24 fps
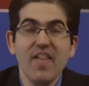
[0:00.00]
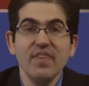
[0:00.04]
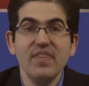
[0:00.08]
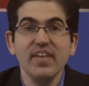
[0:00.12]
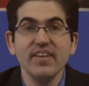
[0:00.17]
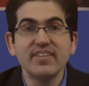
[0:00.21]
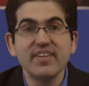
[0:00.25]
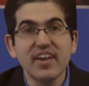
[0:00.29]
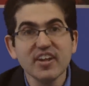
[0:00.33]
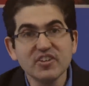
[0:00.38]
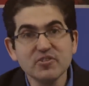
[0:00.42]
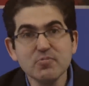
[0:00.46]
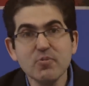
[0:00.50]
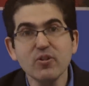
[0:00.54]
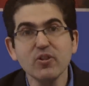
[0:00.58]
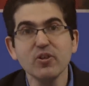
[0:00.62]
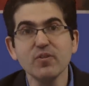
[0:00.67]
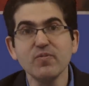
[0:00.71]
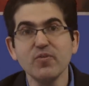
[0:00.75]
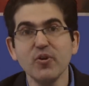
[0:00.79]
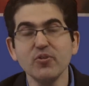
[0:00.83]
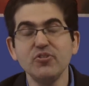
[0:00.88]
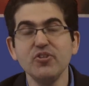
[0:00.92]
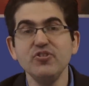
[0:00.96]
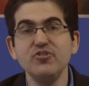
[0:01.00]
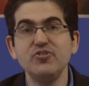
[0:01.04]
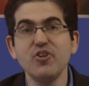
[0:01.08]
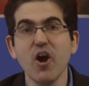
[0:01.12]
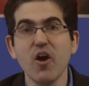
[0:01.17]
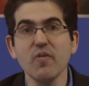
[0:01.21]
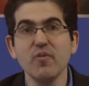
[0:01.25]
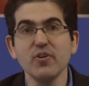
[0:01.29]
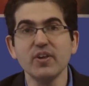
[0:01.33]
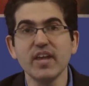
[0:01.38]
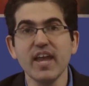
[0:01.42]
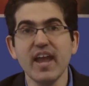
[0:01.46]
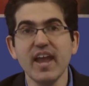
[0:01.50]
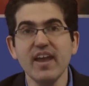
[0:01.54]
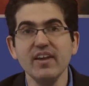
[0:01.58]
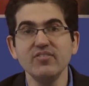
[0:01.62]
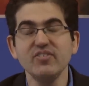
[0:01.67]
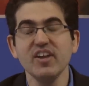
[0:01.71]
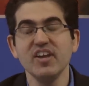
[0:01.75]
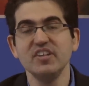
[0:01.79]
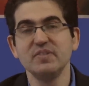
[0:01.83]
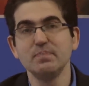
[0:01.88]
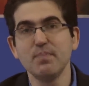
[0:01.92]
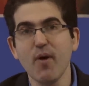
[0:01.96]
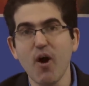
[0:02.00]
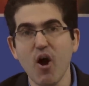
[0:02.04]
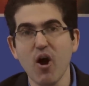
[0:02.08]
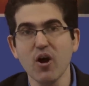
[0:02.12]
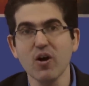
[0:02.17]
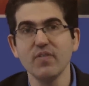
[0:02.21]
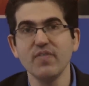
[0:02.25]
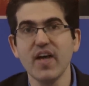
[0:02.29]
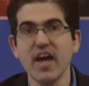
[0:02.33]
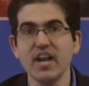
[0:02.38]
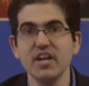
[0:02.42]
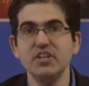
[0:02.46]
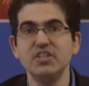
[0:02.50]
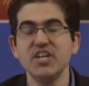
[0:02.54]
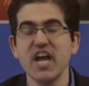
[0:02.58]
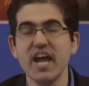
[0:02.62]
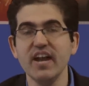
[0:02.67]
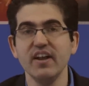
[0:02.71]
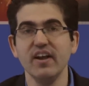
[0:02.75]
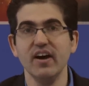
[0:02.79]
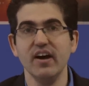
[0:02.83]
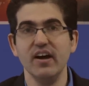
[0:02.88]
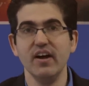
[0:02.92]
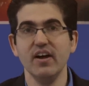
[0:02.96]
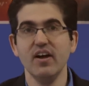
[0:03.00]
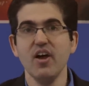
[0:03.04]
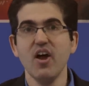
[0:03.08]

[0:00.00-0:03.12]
The Kitzmiller versus Dover case is part of that agenda.